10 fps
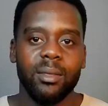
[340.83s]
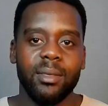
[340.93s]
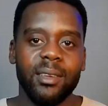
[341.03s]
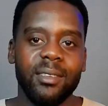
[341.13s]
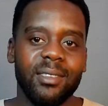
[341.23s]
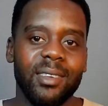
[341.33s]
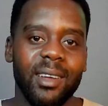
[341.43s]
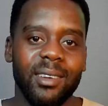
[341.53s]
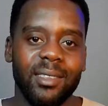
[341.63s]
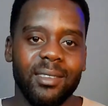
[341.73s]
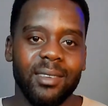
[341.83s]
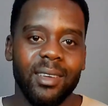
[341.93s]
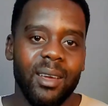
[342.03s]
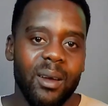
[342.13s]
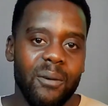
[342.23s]
These standards
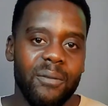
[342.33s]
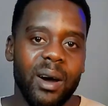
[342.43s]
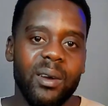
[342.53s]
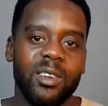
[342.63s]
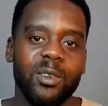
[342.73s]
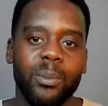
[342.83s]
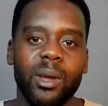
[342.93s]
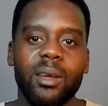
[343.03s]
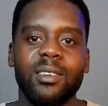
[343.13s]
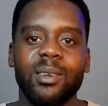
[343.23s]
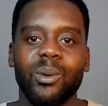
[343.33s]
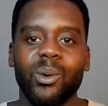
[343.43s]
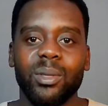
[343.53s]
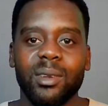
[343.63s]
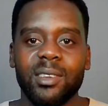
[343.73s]
vary depending
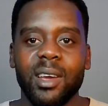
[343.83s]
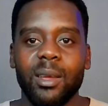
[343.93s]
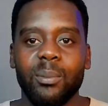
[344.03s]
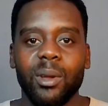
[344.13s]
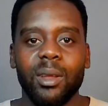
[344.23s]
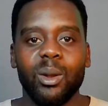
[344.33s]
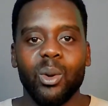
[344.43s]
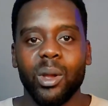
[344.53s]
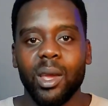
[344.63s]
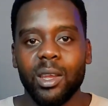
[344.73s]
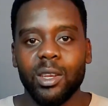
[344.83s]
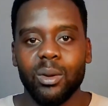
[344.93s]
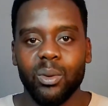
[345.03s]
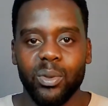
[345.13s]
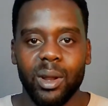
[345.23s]
on the type and
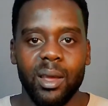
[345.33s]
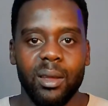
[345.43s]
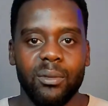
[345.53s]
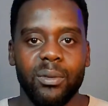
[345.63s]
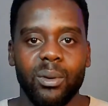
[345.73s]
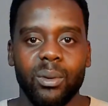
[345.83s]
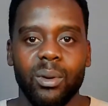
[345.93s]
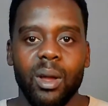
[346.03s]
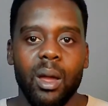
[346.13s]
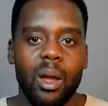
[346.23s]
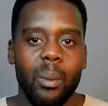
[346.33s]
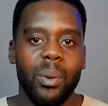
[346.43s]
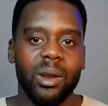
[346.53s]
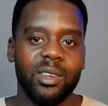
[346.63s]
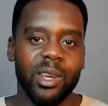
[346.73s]
location of the landfill,
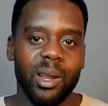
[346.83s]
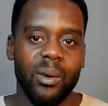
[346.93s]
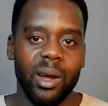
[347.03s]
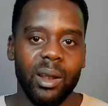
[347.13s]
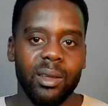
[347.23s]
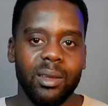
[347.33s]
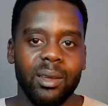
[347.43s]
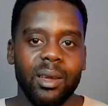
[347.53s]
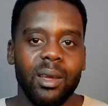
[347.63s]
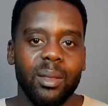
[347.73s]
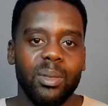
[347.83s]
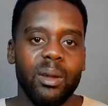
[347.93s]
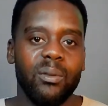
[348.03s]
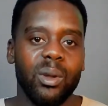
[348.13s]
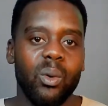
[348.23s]
but generally they
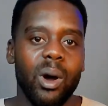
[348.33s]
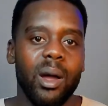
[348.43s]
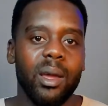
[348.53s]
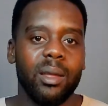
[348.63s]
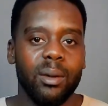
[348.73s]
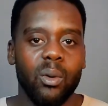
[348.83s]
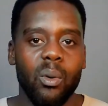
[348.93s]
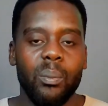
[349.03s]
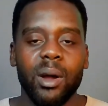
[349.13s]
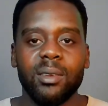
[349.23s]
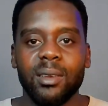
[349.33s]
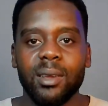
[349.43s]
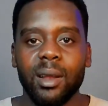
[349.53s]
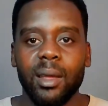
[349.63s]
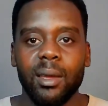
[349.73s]
require the compacted
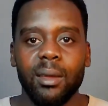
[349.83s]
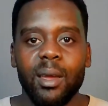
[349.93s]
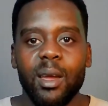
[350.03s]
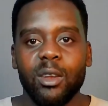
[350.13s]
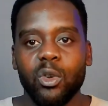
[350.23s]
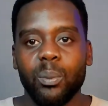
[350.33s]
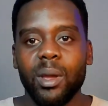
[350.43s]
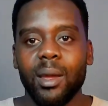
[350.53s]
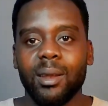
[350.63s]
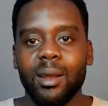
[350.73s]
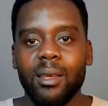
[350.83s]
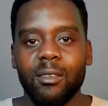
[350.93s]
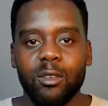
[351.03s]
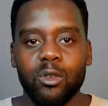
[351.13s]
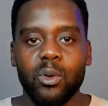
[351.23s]
clay to be at
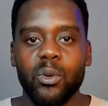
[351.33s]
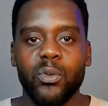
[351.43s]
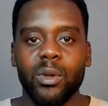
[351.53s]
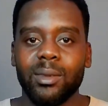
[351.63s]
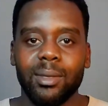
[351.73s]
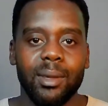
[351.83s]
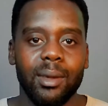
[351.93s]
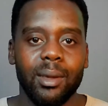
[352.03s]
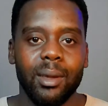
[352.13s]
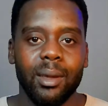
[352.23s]
least 2 feet thick,